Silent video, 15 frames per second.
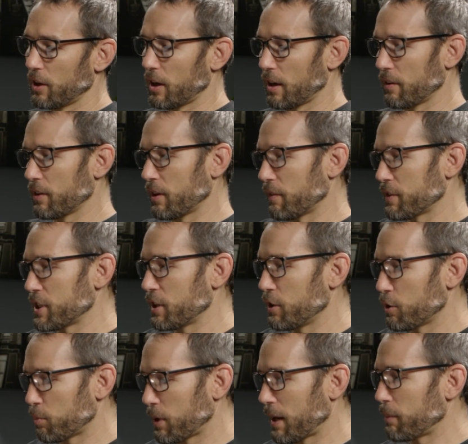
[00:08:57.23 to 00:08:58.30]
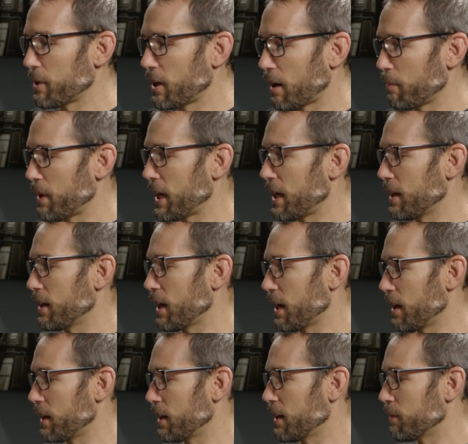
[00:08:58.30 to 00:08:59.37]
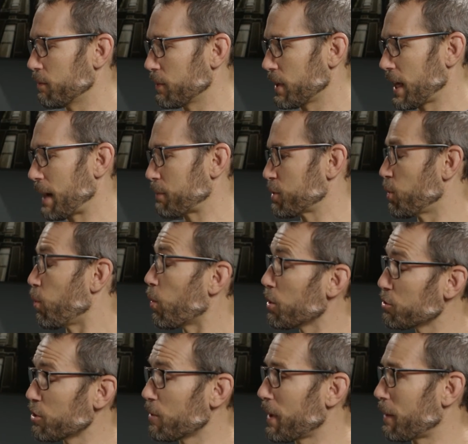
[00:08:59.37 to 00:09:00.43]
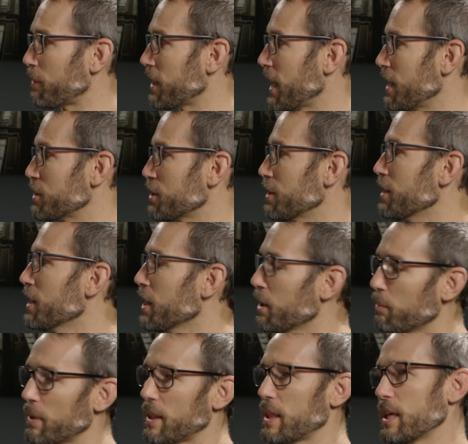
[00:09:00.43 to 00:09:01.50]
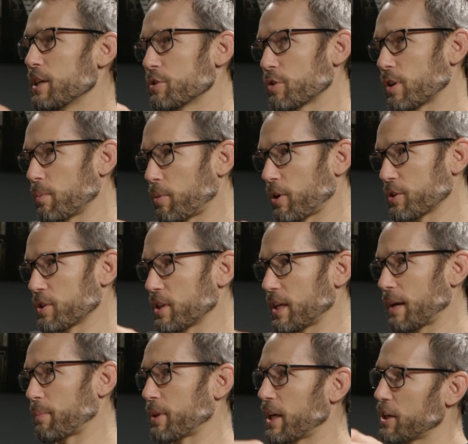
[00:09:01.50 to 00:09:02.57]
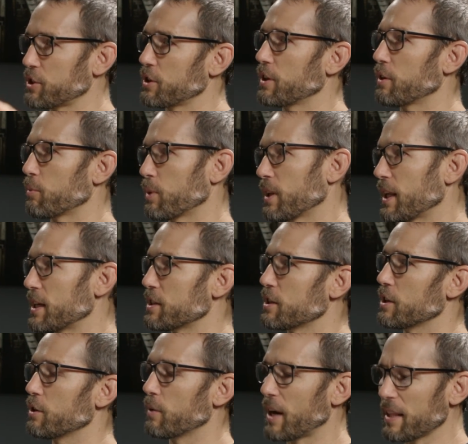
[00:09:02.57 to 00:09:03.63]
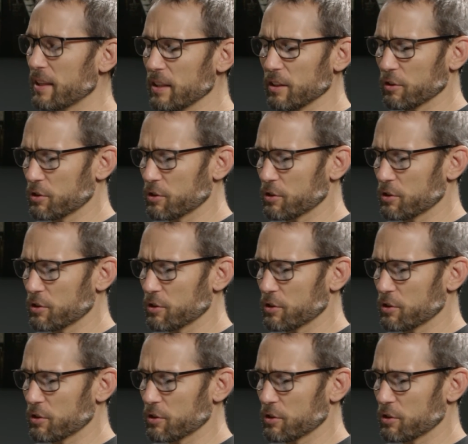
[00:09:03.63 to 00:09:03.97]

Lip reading: obviously, you're probably not making a capsule wardrobe application, but these are the parts of the application that relate to you. I think